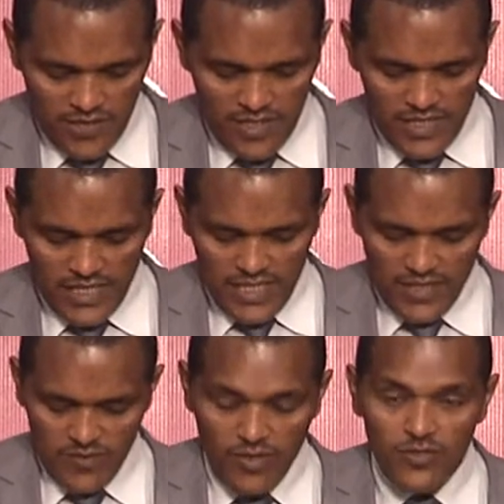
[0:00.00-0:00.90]
the ones that
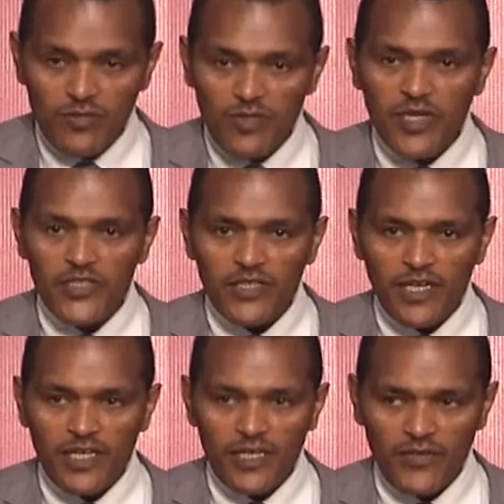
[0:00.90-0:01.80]
doesn't want to be
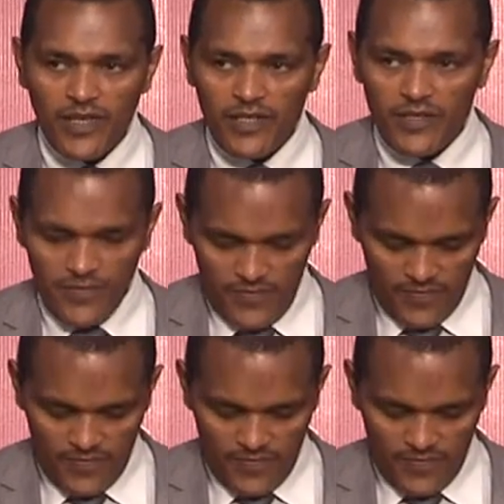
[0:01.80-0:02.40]
identified.